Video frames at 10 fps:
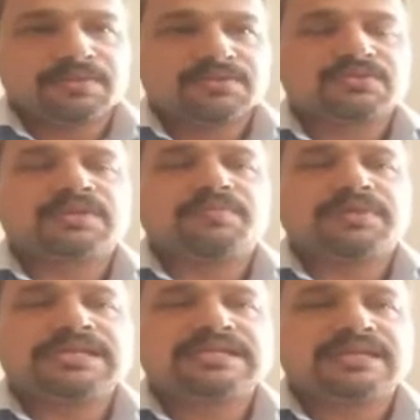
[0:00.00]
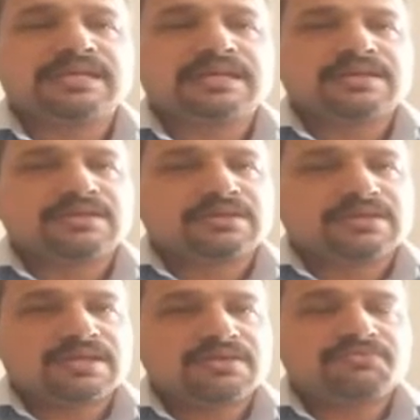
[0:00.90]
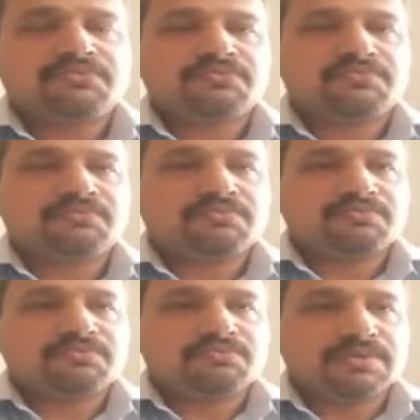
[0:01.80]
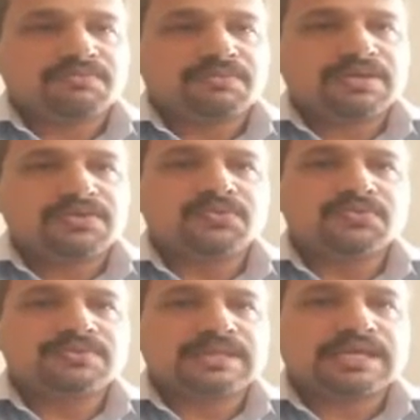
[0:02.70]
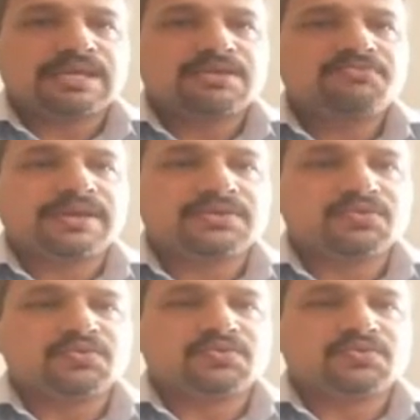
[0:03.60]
So that means if we use if I do